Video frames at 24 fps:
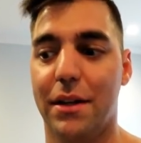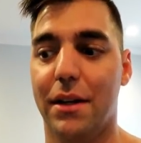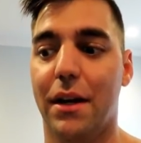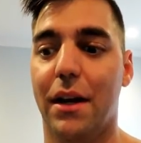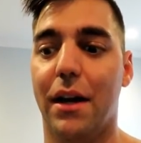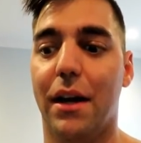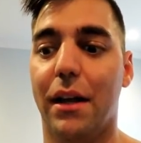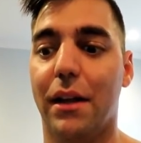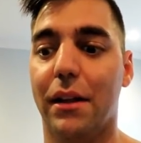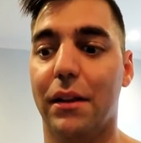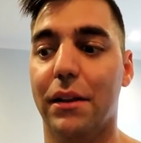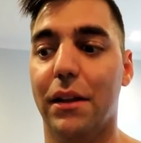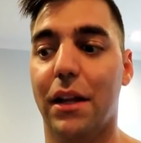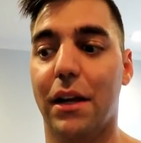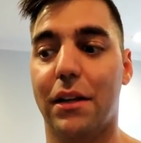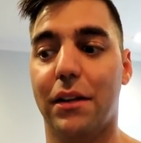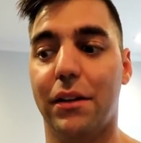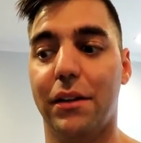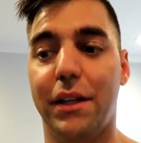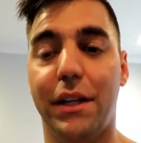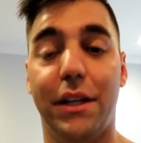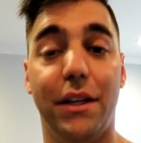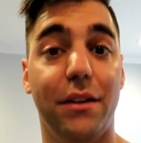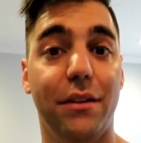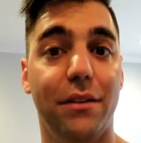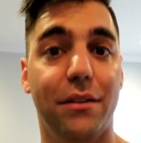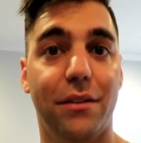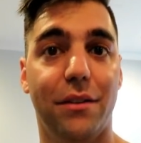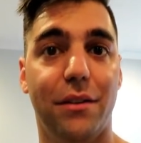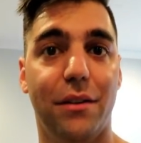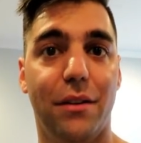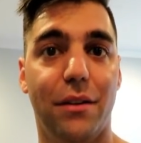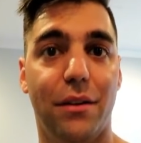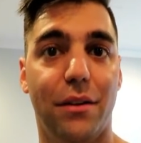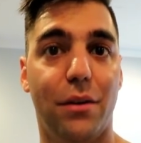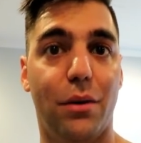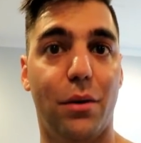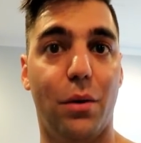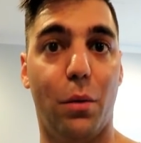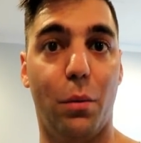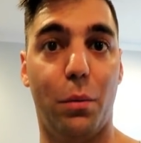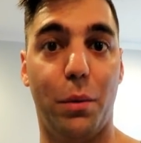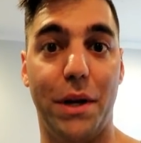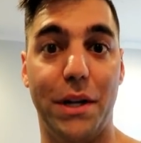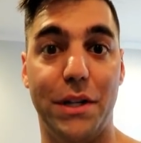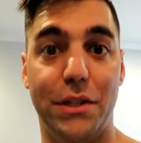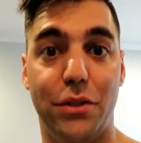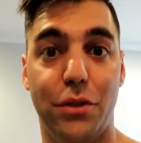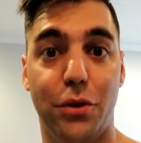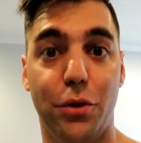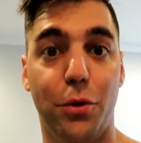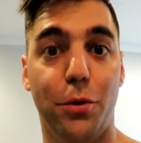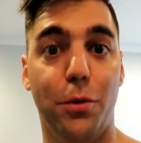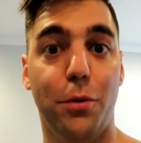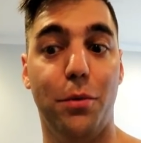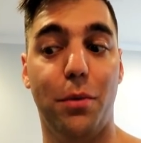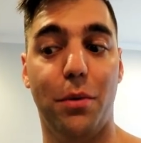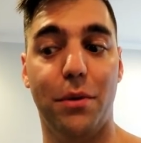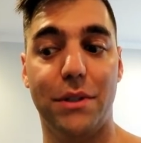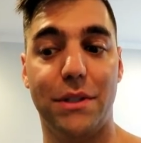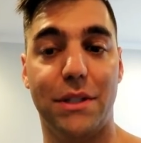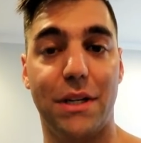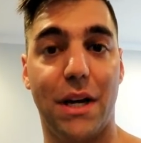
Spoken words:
Luckily, we do